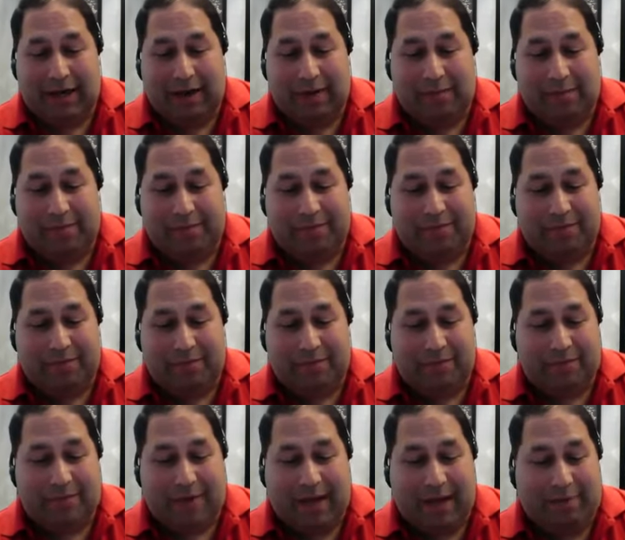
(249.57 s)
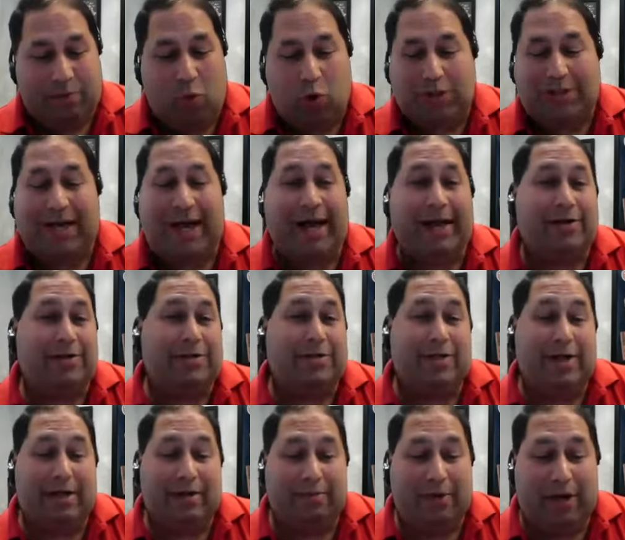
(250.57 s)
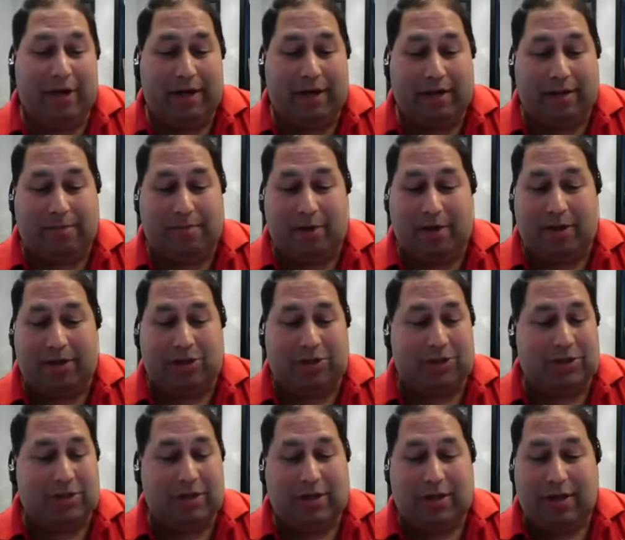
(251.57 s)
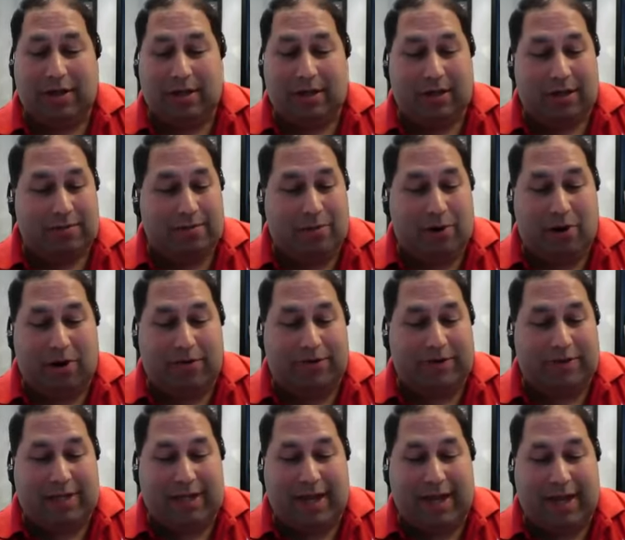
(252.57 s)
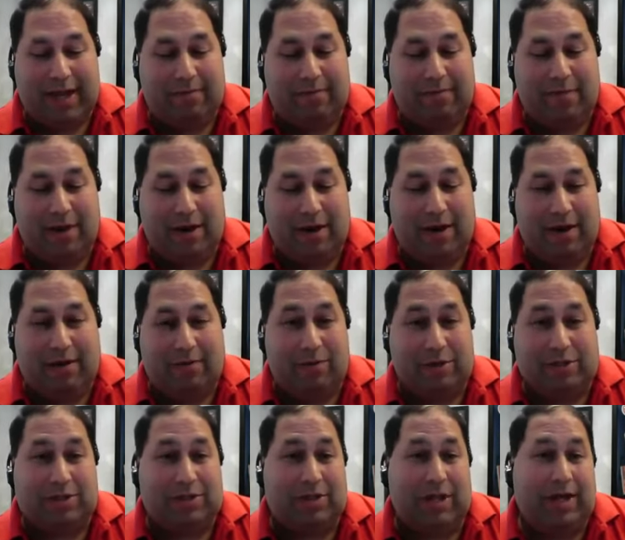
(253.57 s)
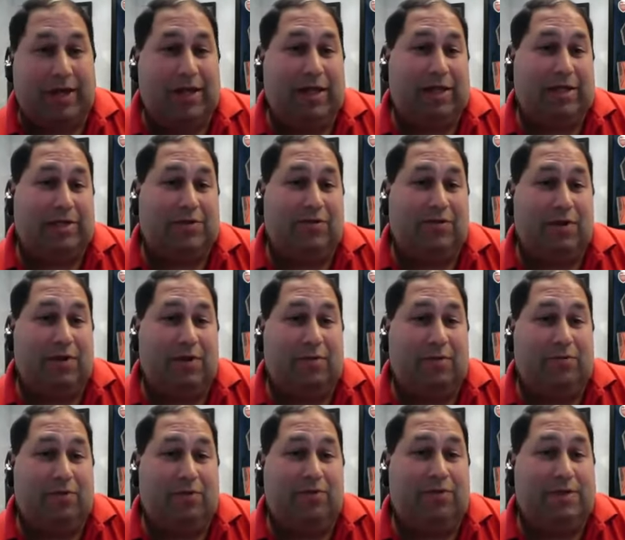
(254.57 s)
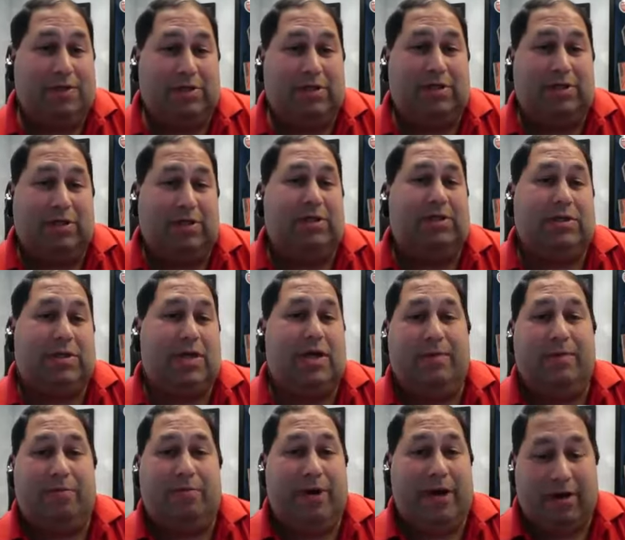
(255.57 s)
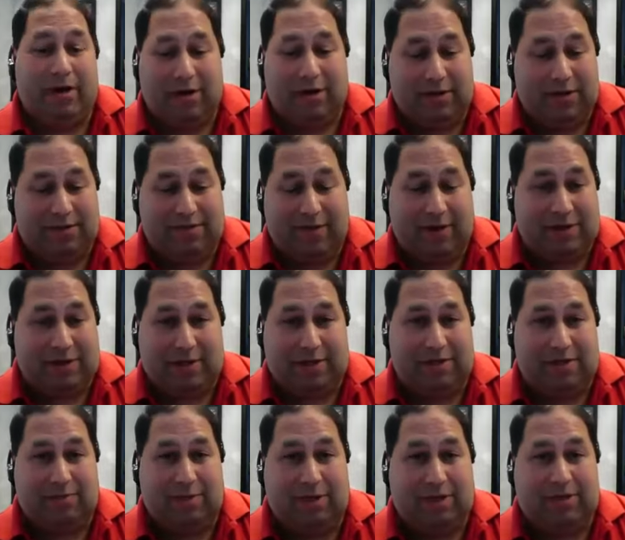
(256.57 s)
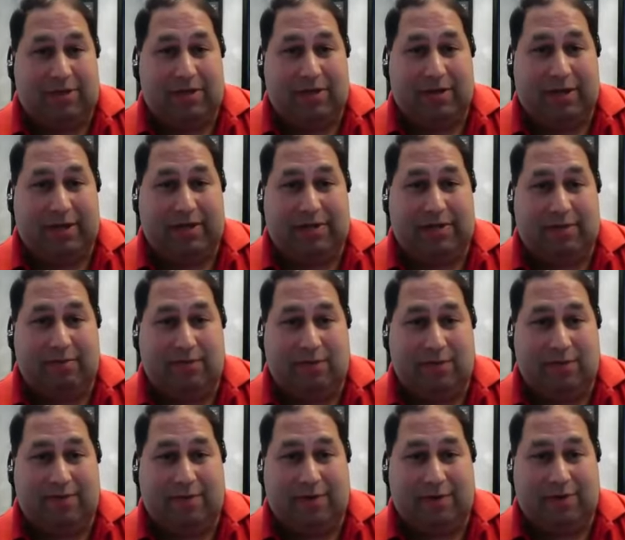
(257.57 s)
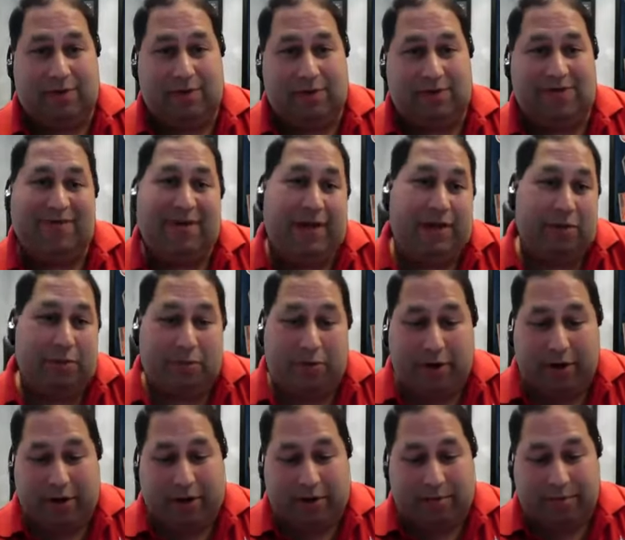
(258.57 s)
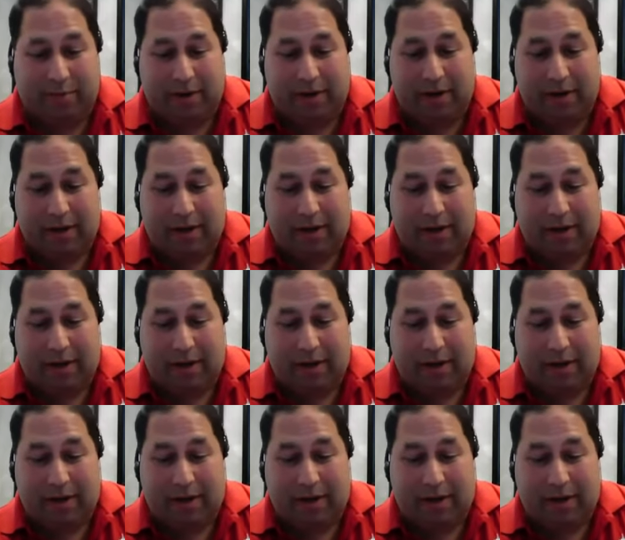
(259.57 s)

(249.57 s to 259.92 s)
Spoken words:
Had more tackles than anybody on the pitch. Part of his game, which I think he's really improved this season, is coming back on defense because, he certainly hasn't improved his final product.